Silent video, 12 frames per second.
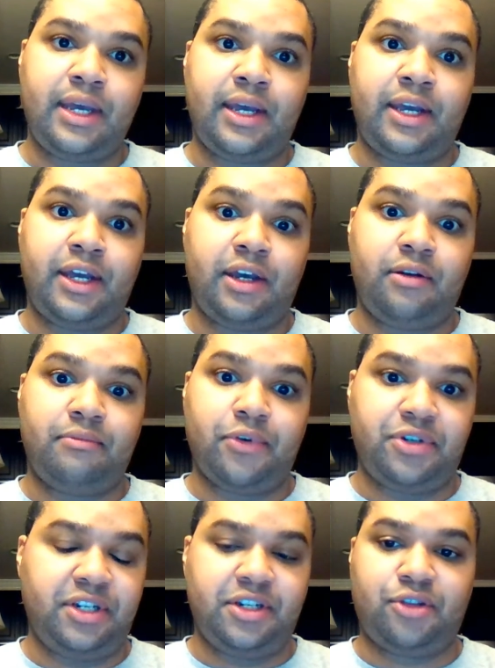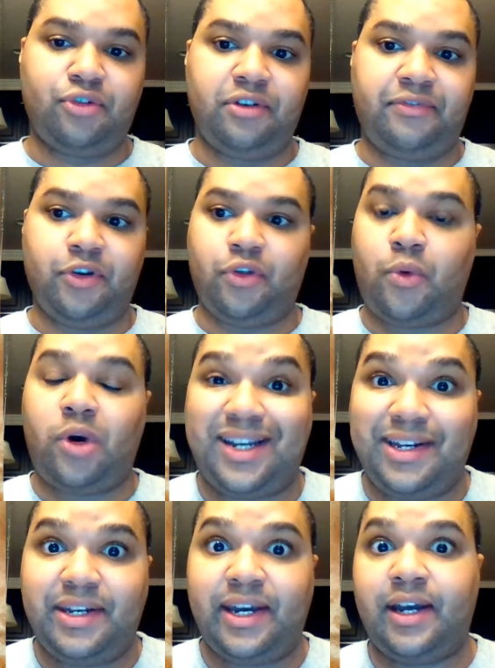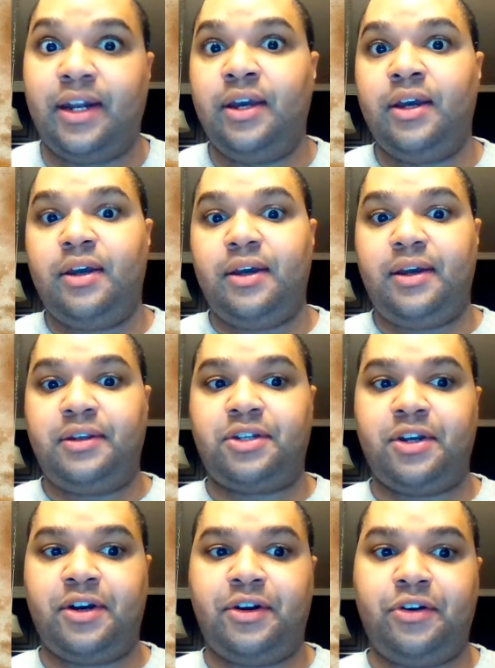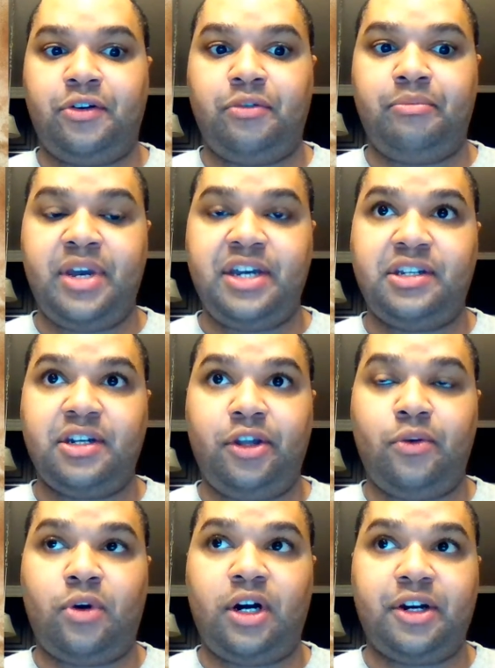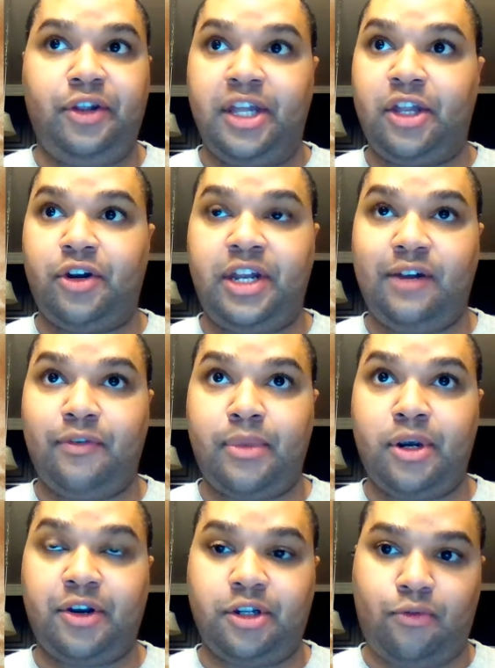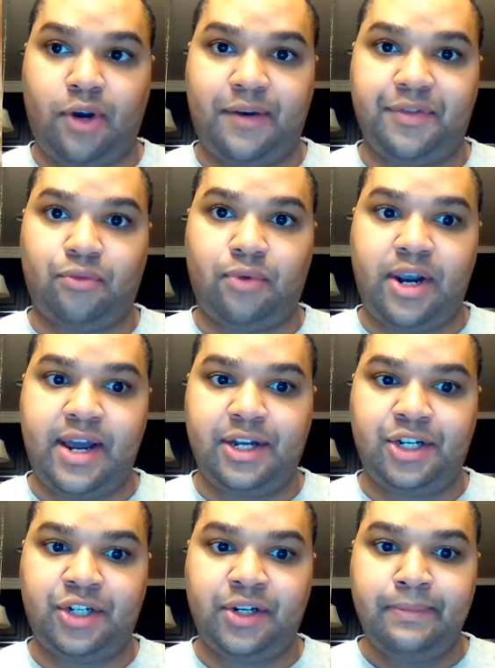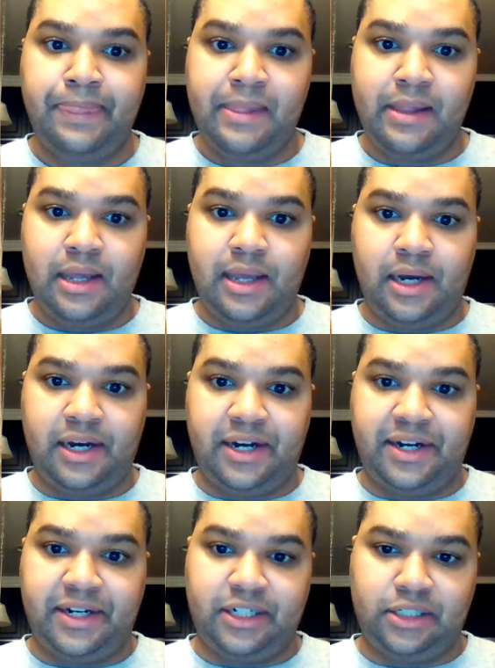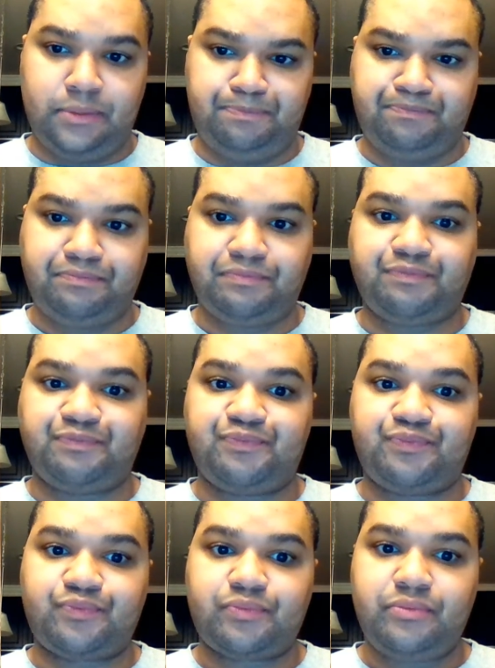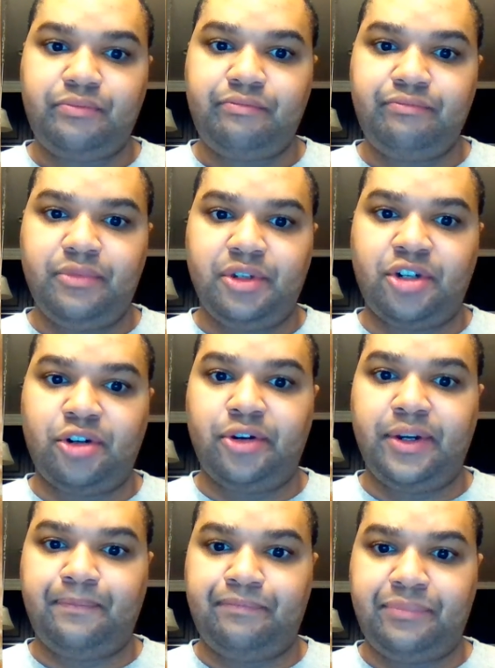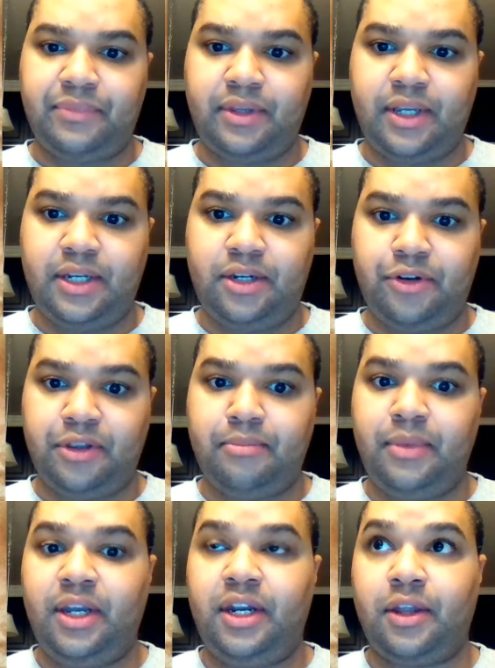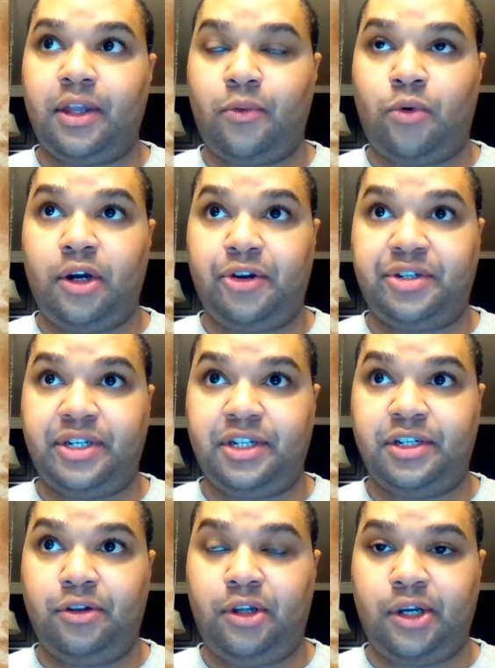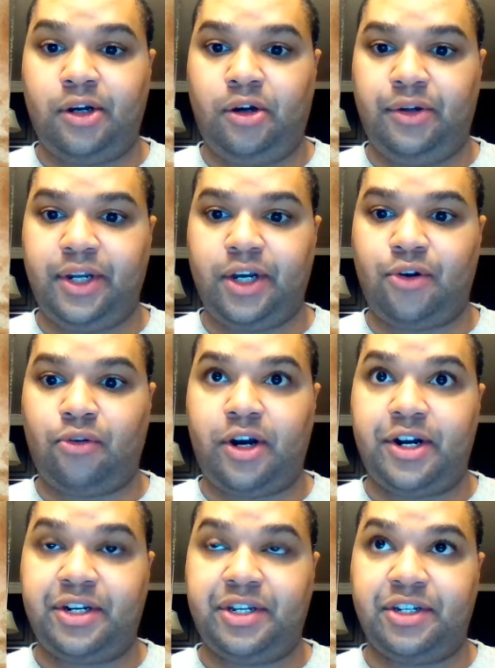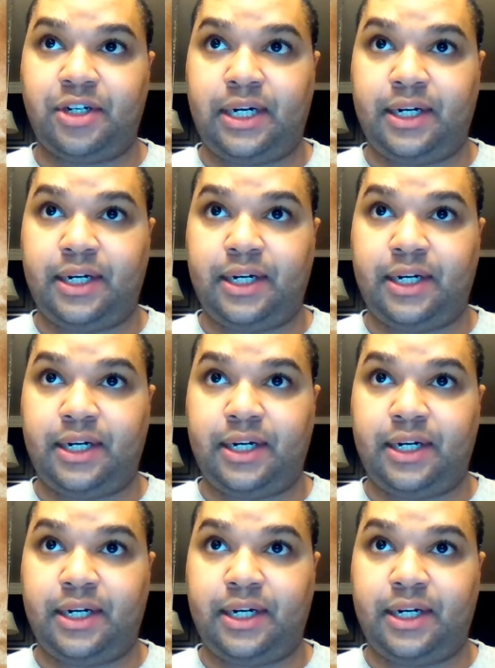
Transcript: and for season 3 of Fear the Walking Dead. So basically, Walker and the other Native Americans arrive at the ranch. Um, during the meeting, like Walker says, he's no longer holding a grudge since